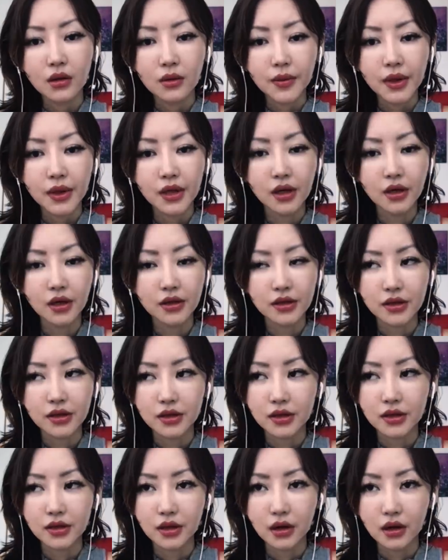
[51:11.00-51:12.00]

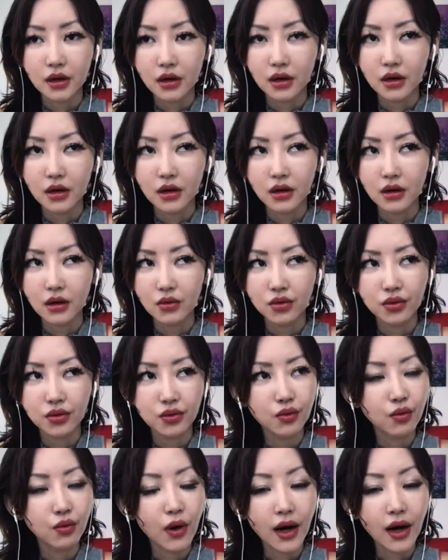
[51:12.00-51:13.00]
Because
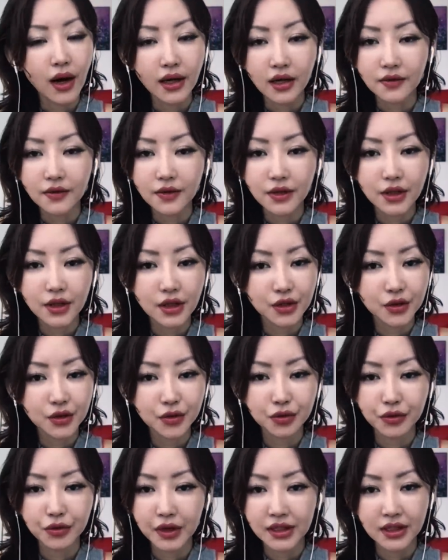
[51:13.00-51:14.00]
whatever these
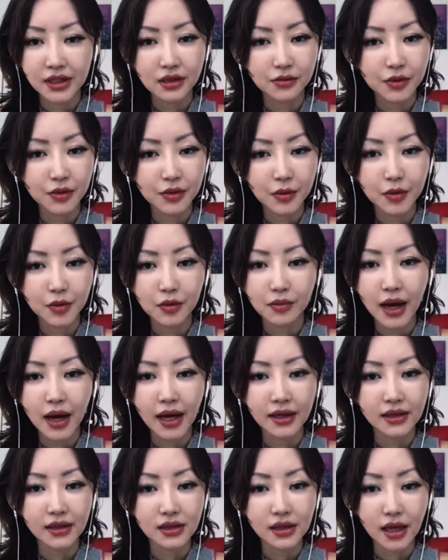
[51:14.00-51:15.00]
twisted people's
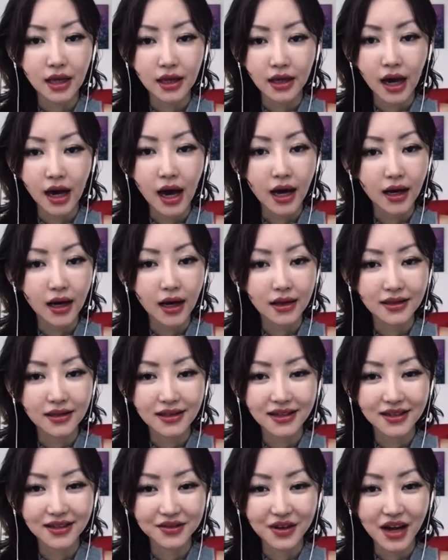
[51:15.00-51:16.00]
minds they got,
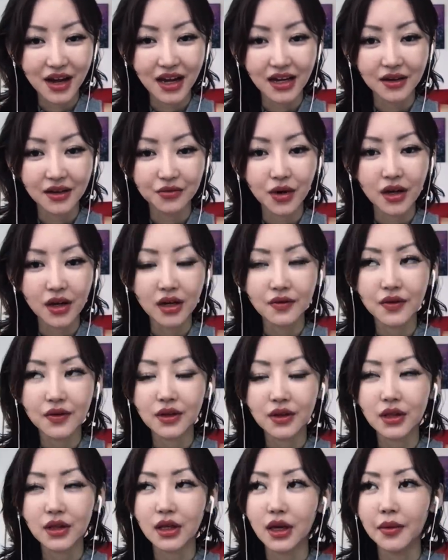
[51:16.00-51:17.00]
right? Whatever
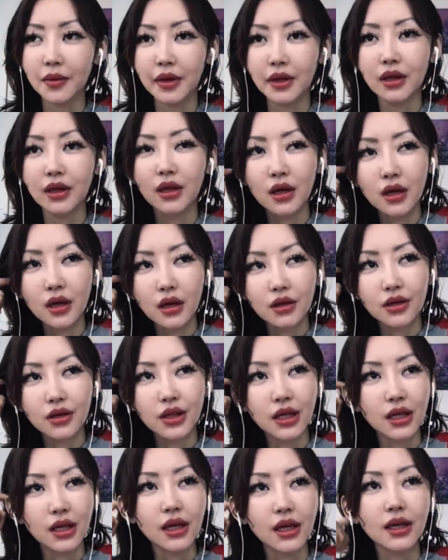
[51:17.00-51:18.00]
thing, I mean, the
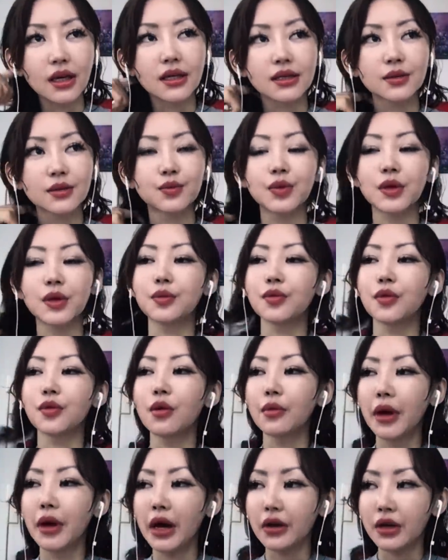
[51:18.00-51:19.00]
thing is, people,
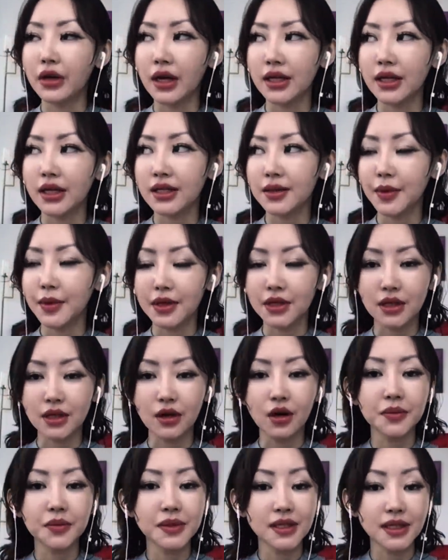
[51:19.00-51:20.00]
America especially,
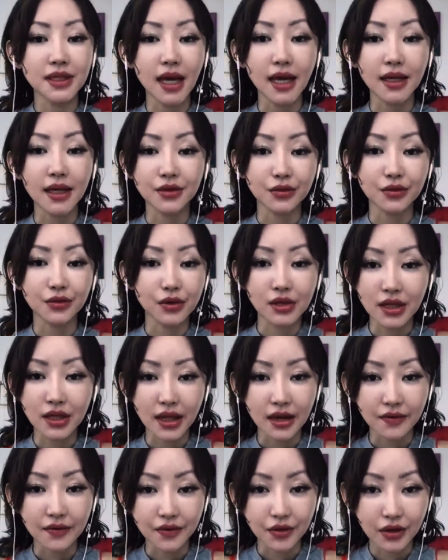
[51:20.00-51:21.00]
obsessed with
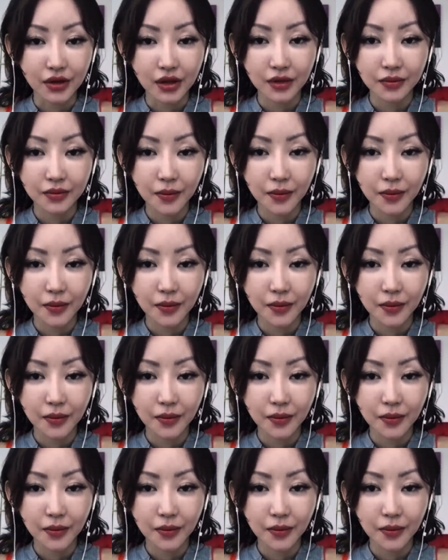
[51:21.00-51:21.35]
slavery.